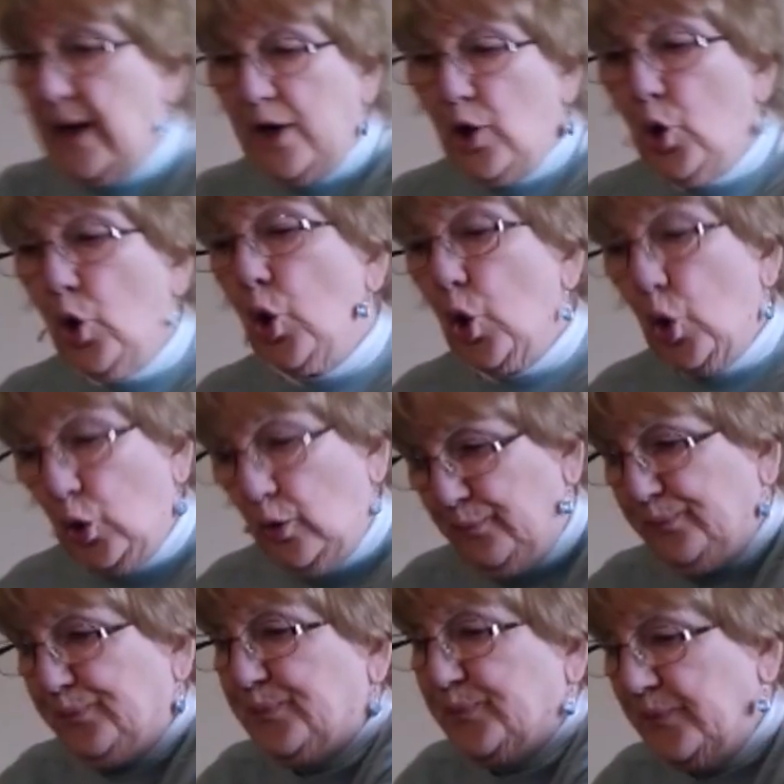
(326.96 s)
my
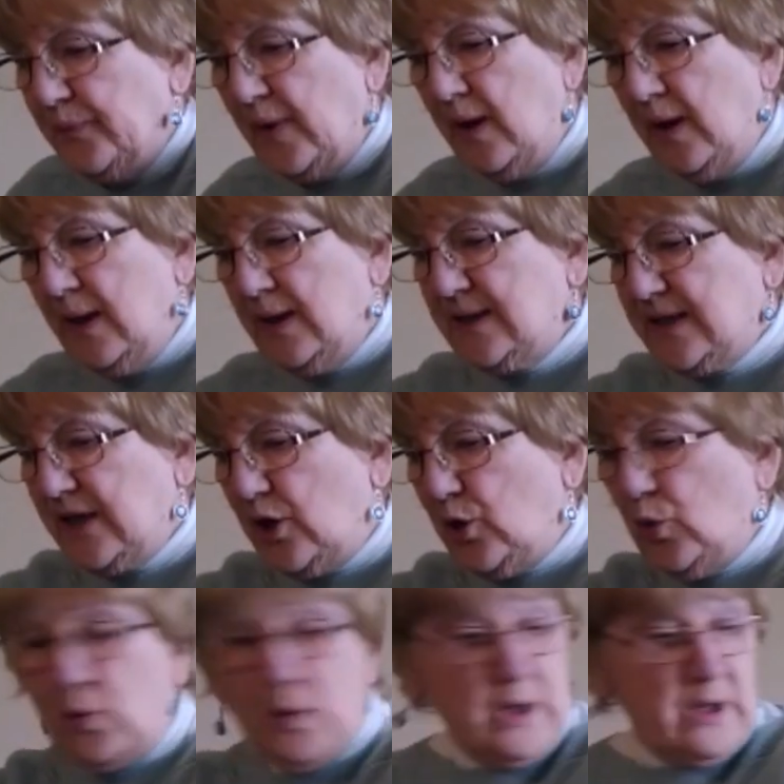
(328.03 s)
hall, so
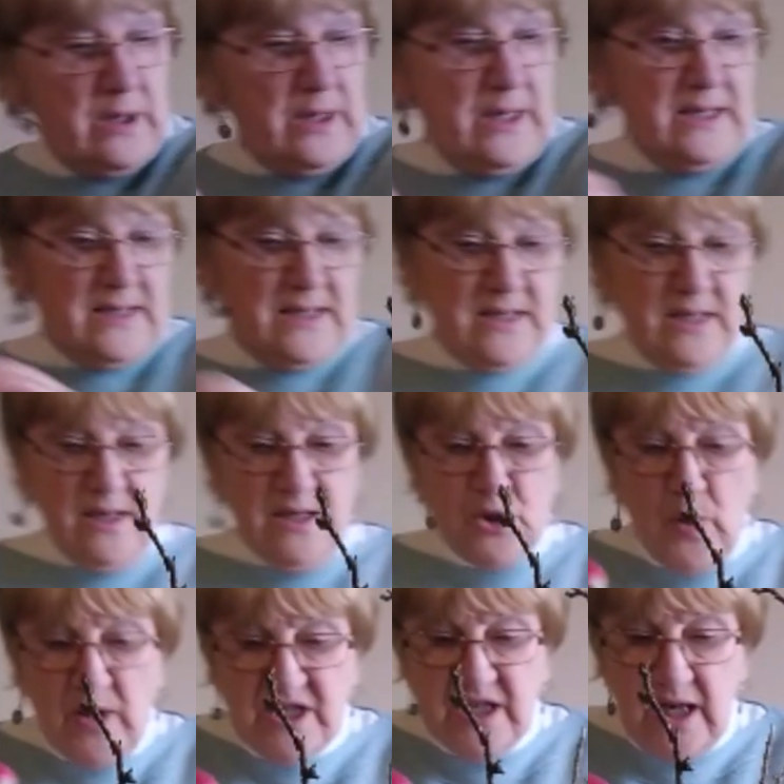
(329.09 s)
it's
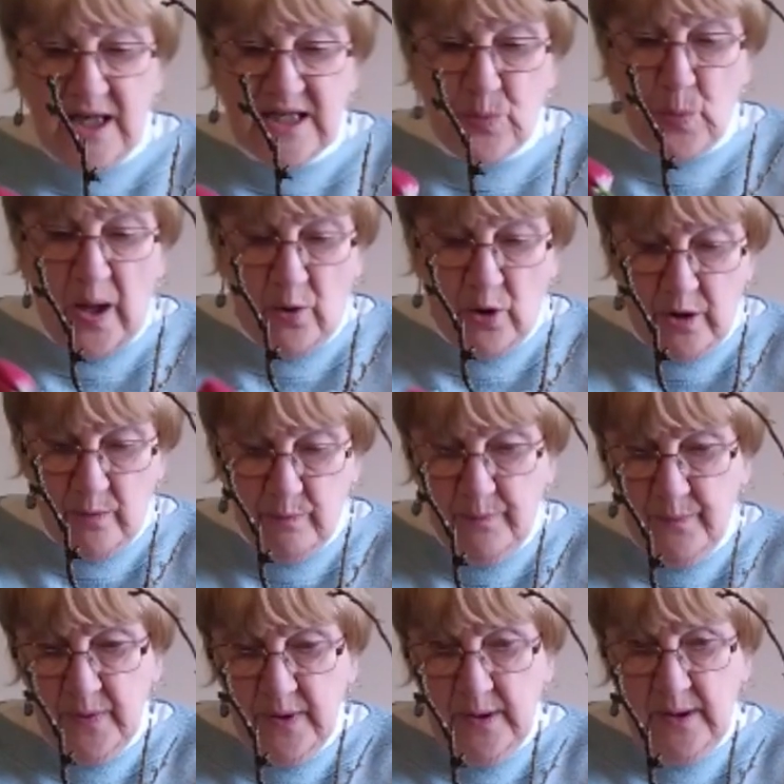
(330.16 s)
quite a nice
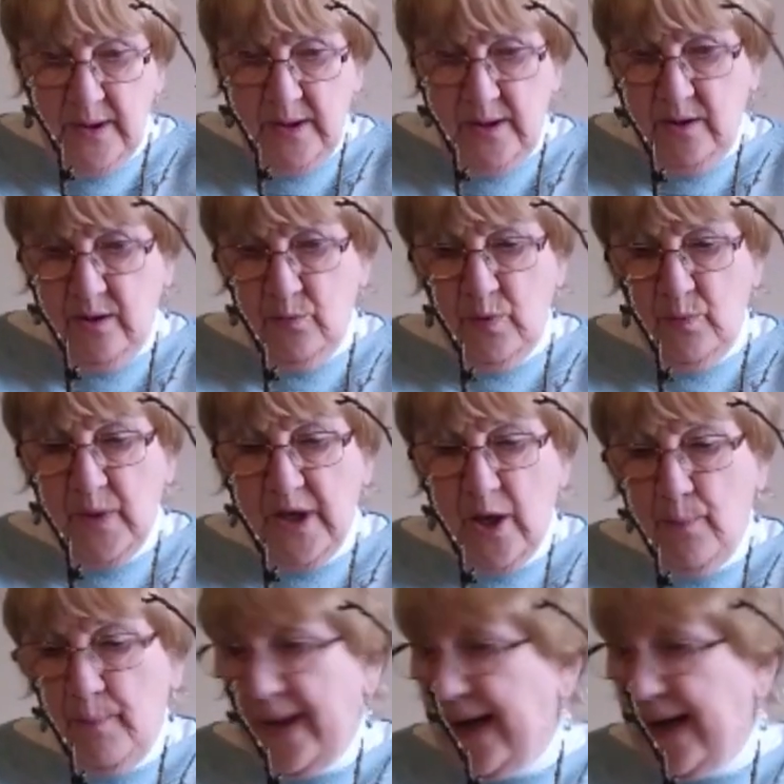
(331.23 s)
welcome when we come